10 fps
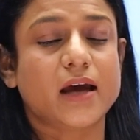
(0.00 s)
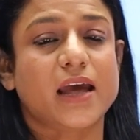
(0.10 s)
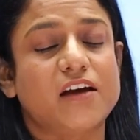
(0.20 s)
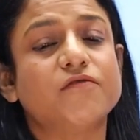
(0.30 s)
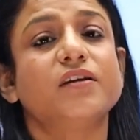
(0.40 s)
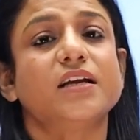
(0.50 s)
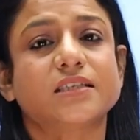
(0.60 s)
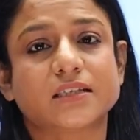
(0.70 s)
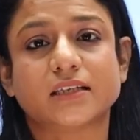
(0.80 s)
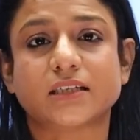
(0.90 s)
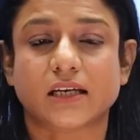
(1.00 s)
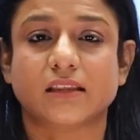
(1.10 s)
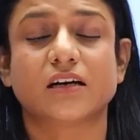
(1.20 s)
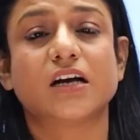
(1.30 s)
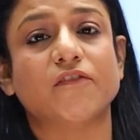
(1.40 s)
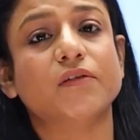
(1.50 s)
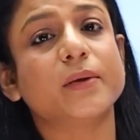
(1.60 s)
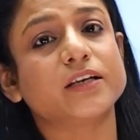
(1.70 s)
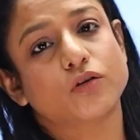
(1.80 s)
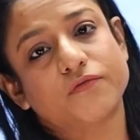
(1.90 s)
every city, the
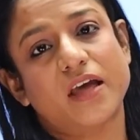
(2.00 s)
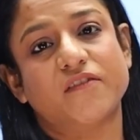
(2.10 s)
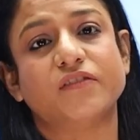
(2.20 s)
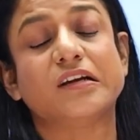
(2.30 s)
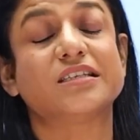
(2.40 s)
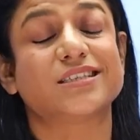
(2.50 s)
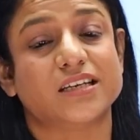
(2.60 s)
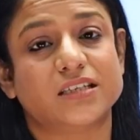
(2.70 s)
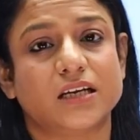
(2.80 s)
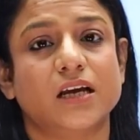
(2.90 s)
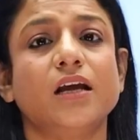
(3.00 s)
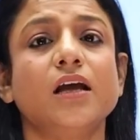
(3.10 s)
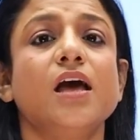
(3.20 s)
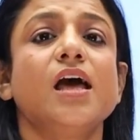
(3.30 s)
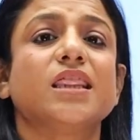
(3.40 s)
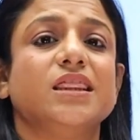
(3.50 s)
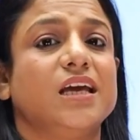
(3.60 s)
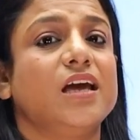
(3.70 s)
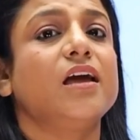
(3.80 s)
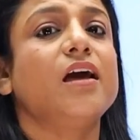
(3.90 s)
government of every city,
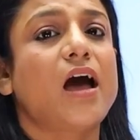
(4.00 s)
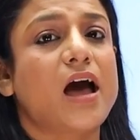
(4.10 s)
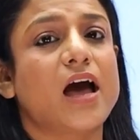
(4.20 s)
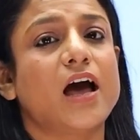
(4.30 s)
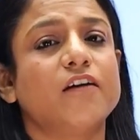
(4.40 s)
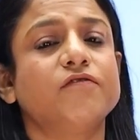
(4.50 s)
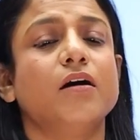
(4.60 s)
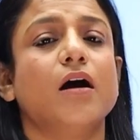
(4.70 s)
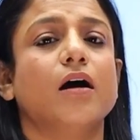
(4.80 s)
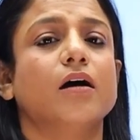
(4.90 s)
they have